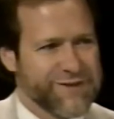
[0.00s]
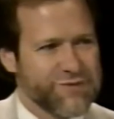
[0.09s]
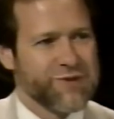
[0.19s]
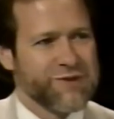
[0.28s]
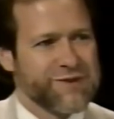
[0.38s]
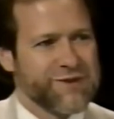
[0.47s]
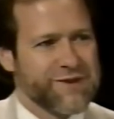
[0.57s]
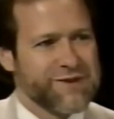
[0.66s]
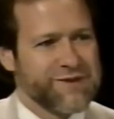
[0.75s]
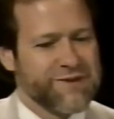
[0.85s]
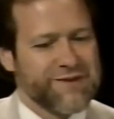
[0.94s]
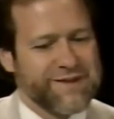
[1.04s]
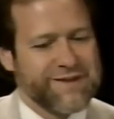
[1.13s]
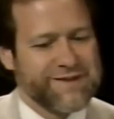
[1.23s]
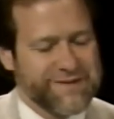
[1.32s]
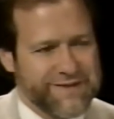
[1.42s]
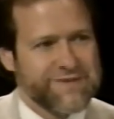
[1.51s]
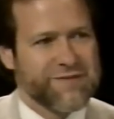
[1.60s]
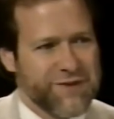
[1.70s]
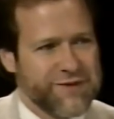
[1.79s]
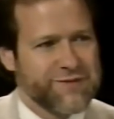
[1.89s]
That's where you start. So
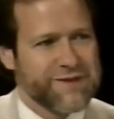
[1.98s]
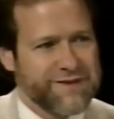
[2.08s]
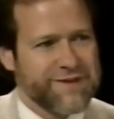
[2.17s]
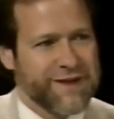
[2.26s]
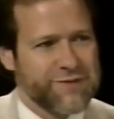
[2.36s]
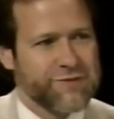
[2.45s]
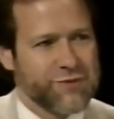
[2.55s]
very interesting. Thank you,